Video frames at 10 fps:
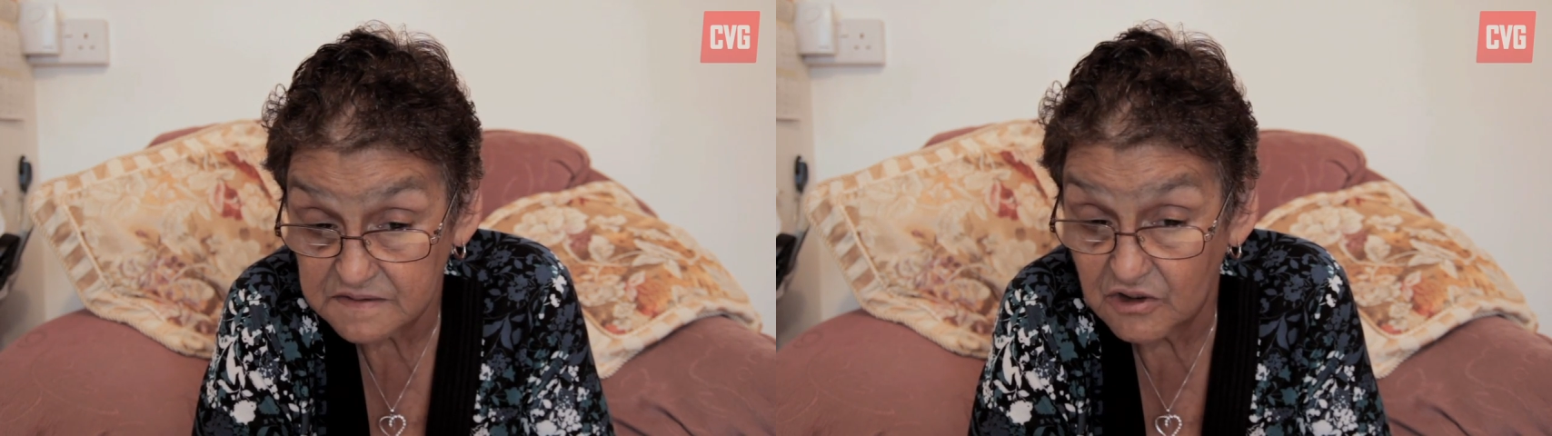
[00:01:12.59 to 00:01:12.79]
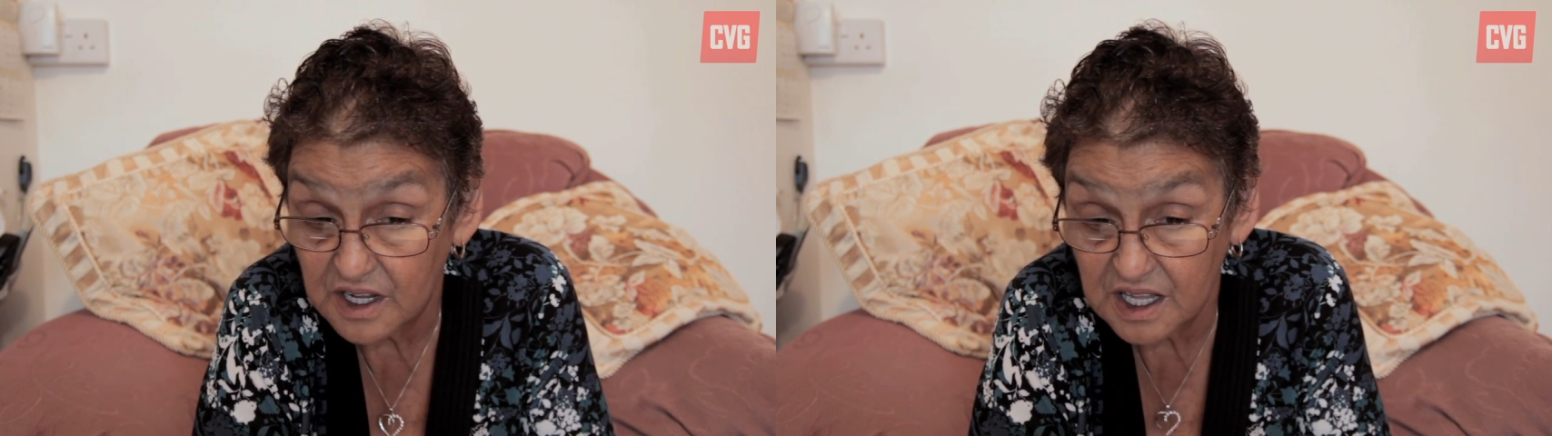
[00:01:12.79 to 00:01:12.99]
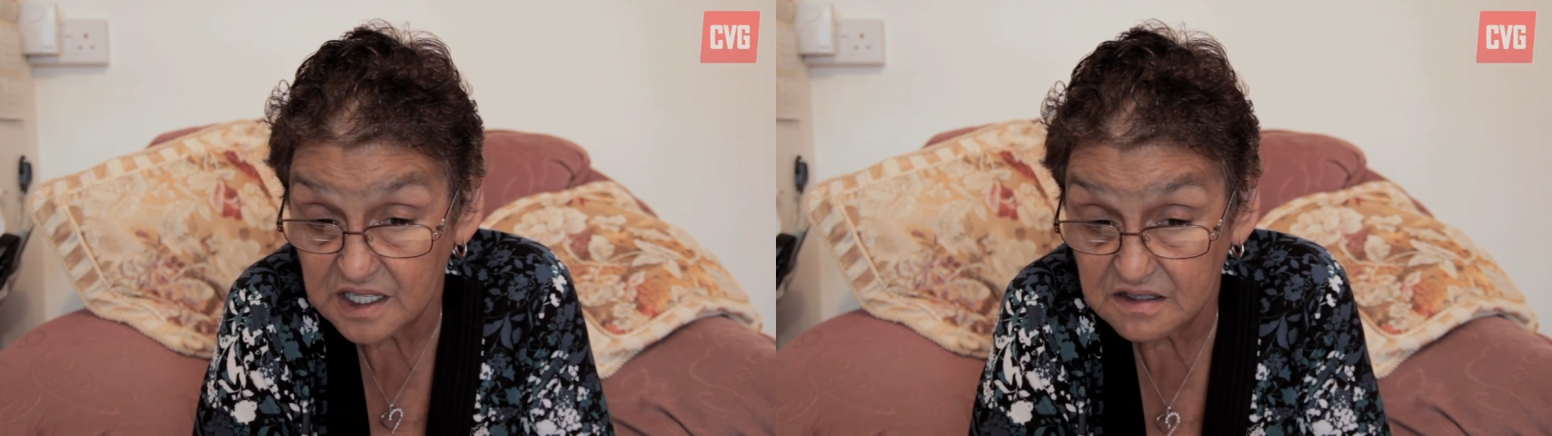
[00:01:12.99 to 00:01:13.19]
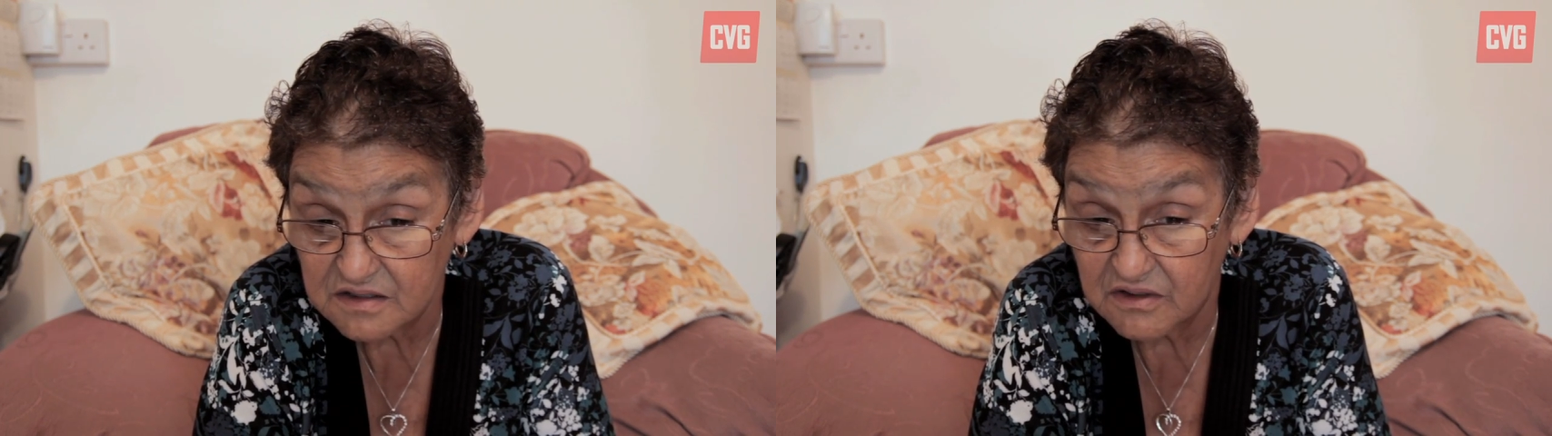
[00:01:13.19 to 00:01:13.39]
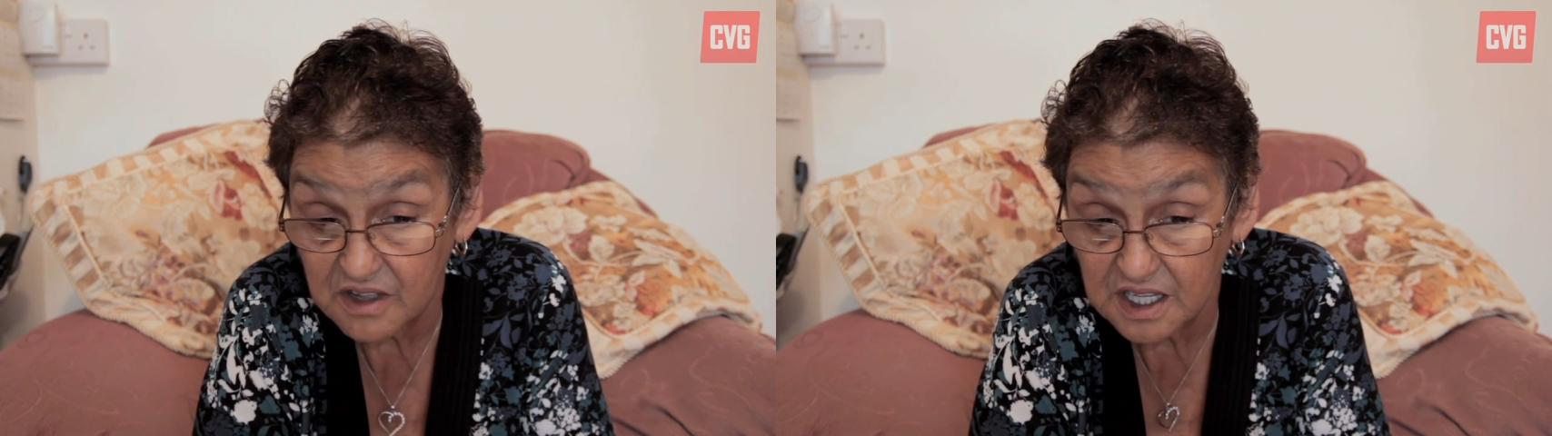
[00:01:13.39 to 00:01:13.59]
riots
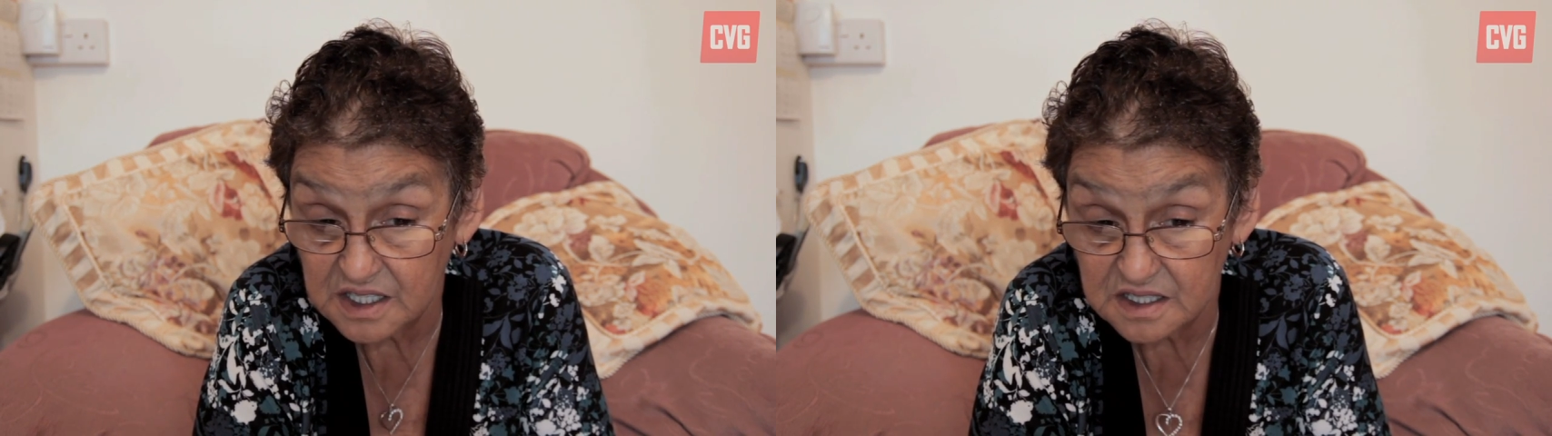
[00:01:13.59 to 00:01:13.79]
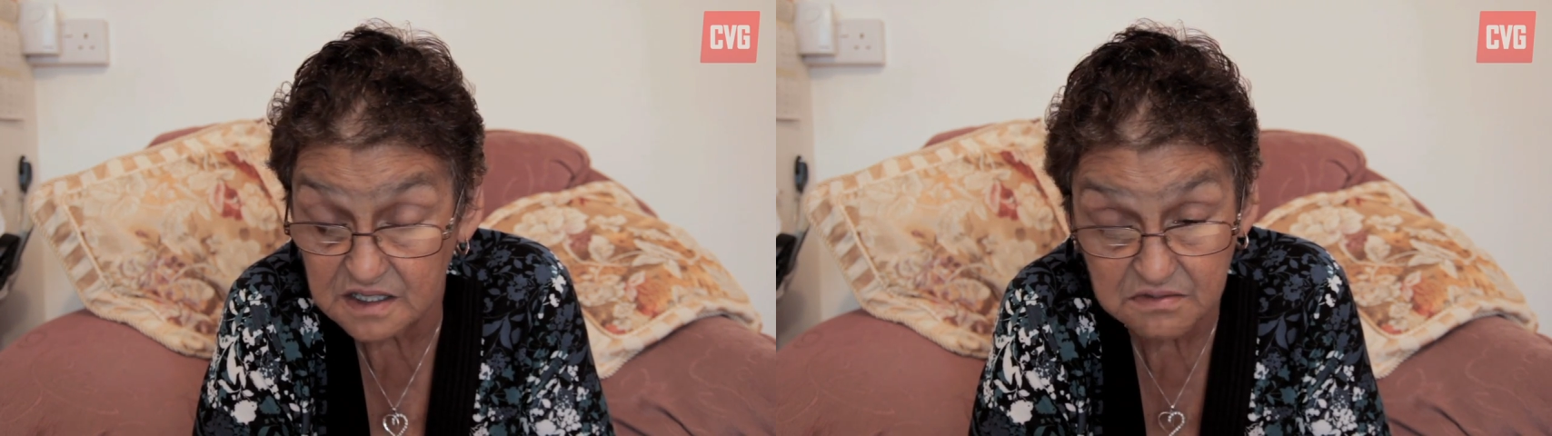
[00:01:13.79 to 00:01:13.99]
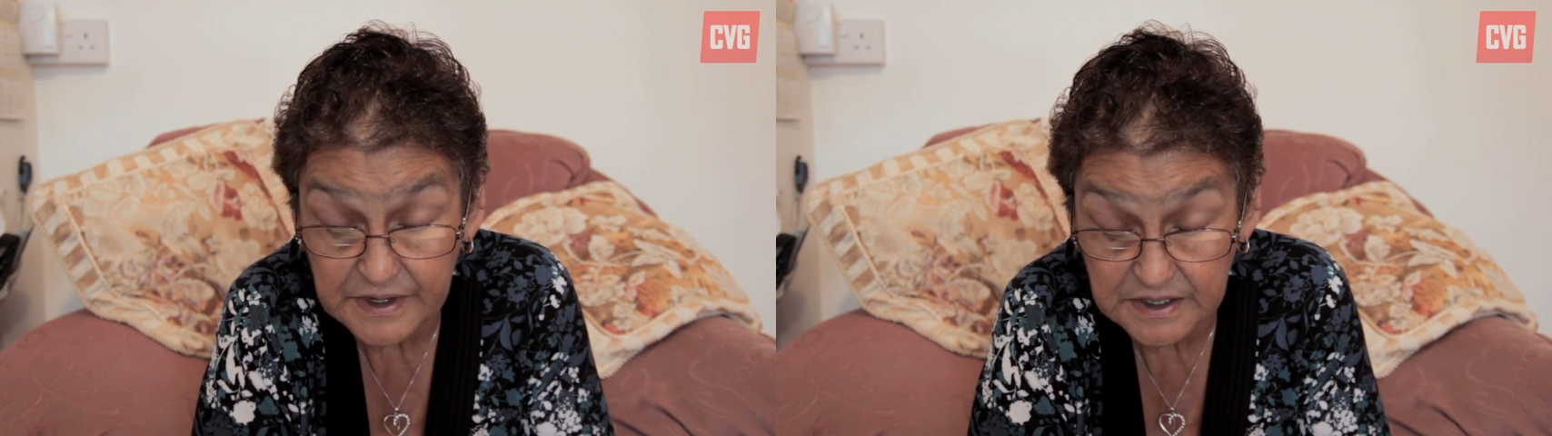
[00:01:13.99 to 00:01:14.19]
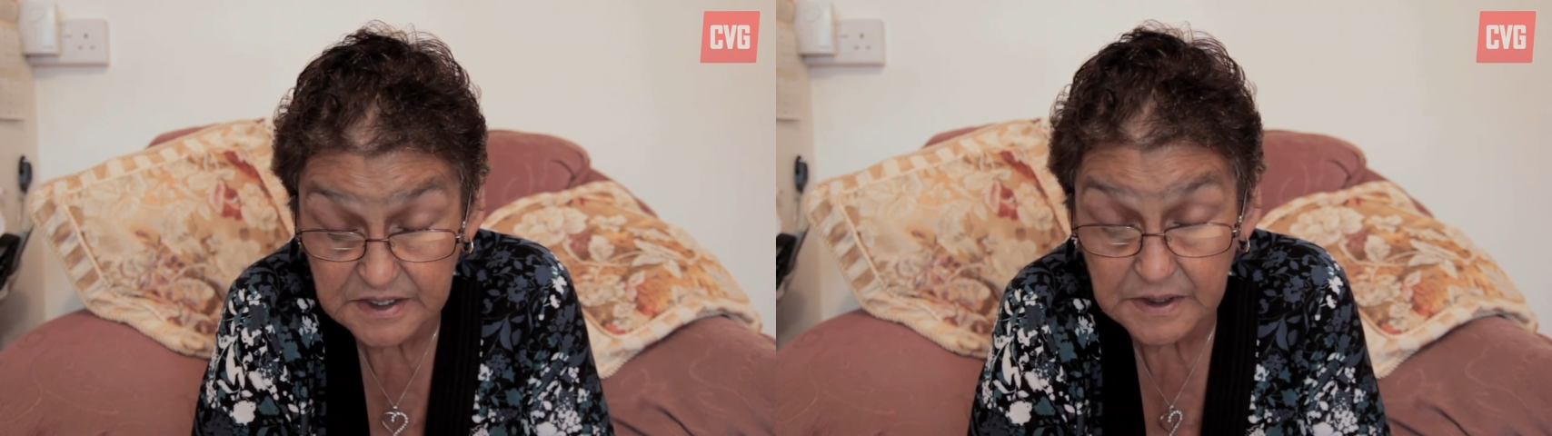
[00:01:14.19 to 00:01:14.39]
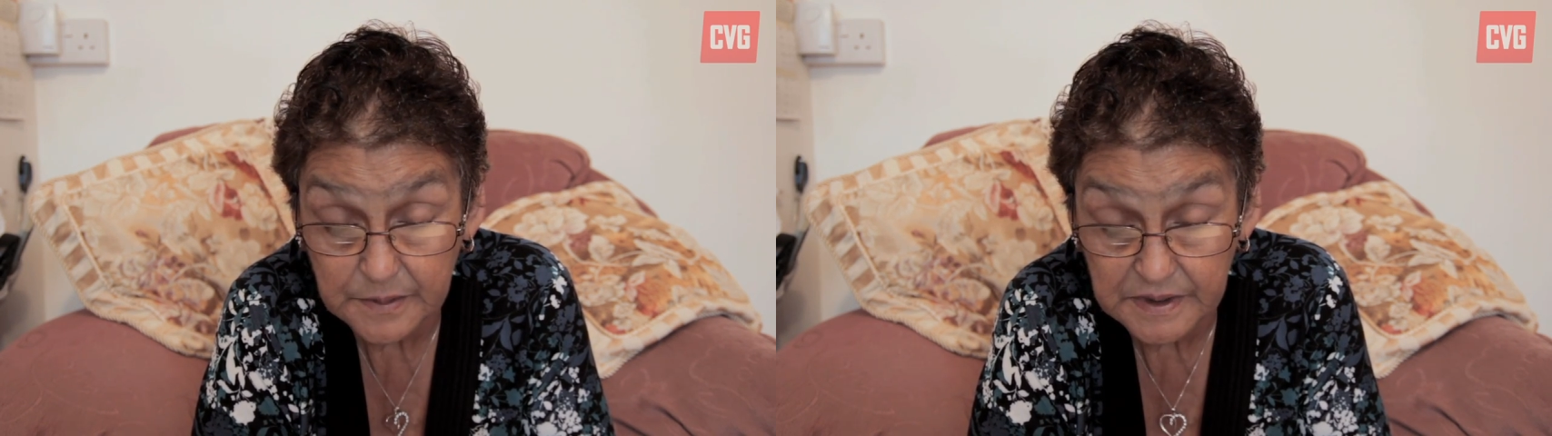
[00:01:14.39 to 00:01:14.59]
and things. Things
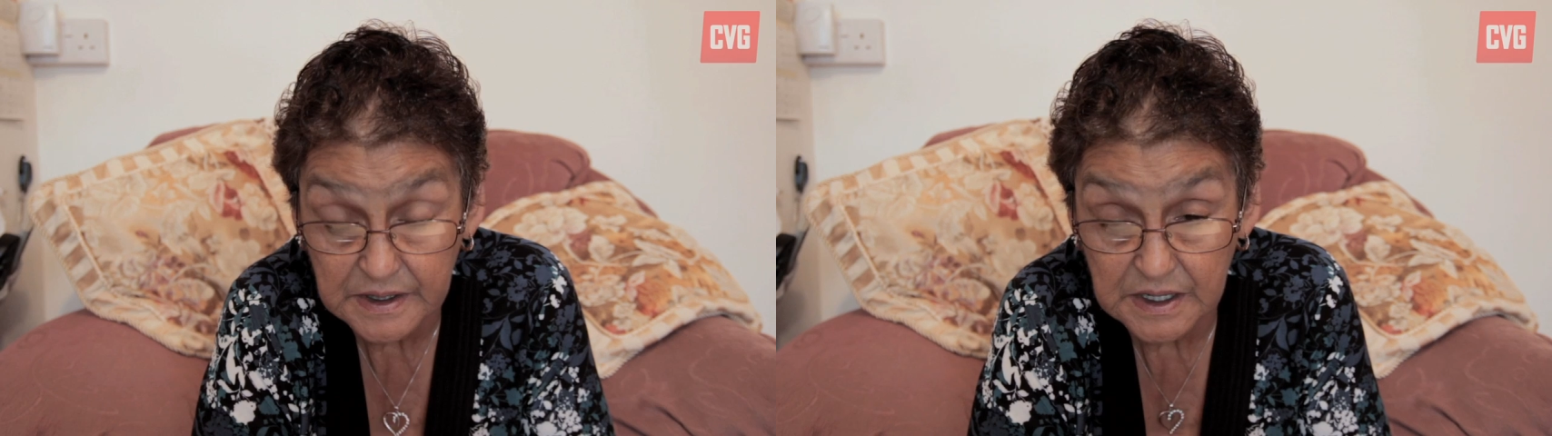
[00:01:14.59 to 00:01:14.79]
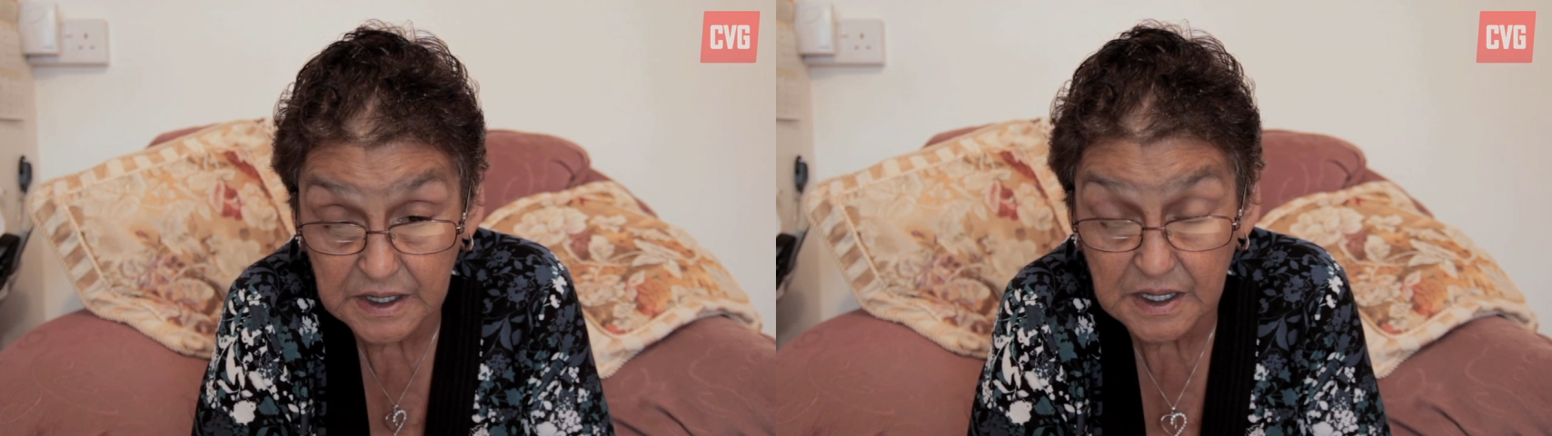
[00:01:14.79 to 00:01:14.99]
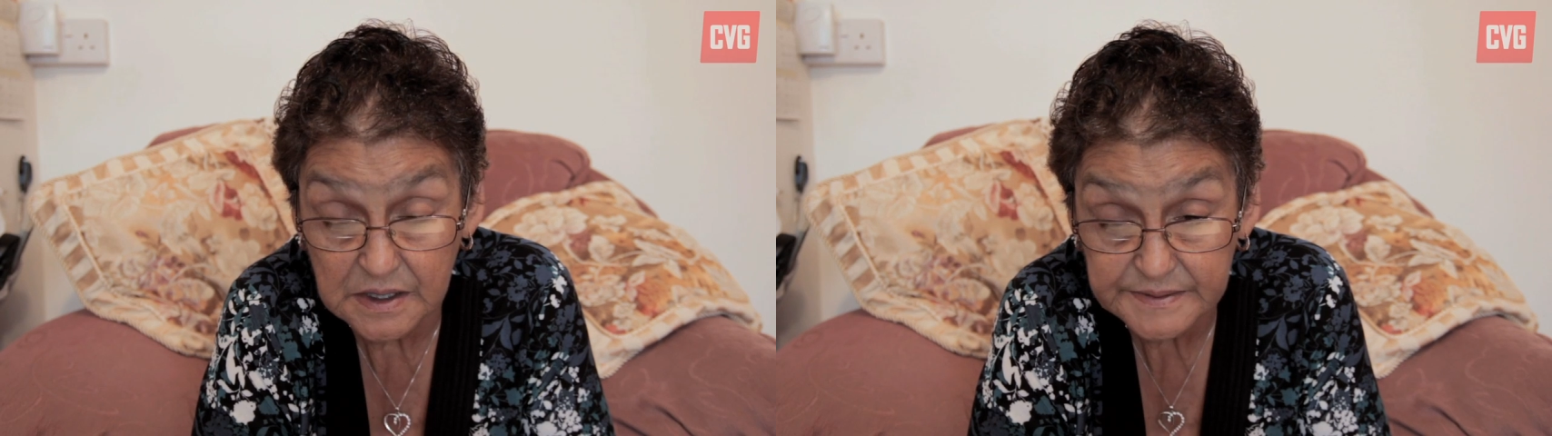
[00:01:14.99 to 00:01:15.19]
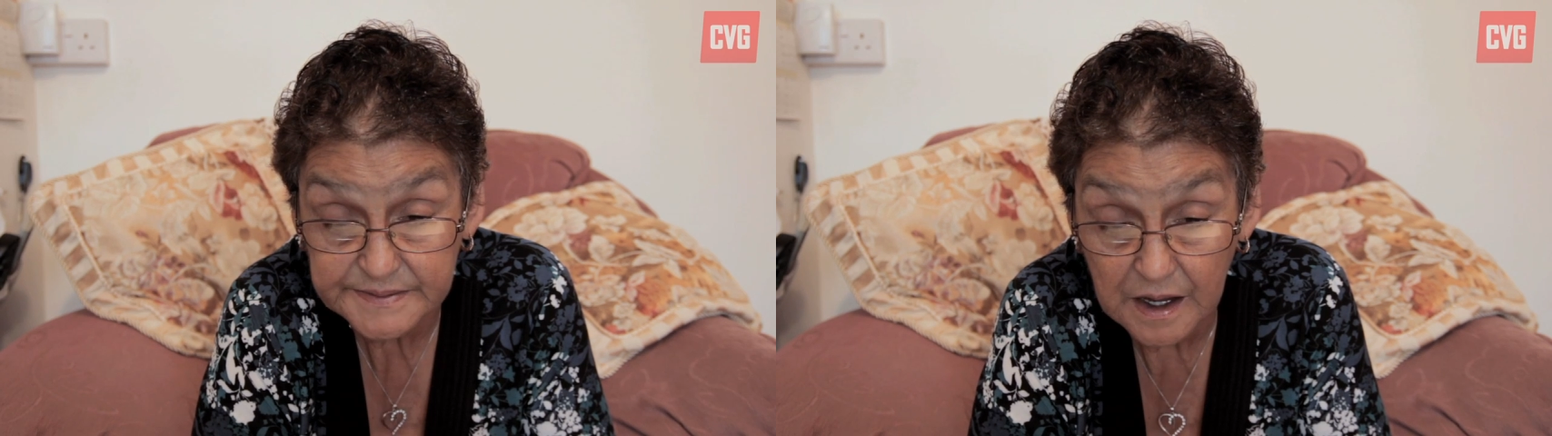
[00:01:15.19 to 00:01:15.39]
have happened like that.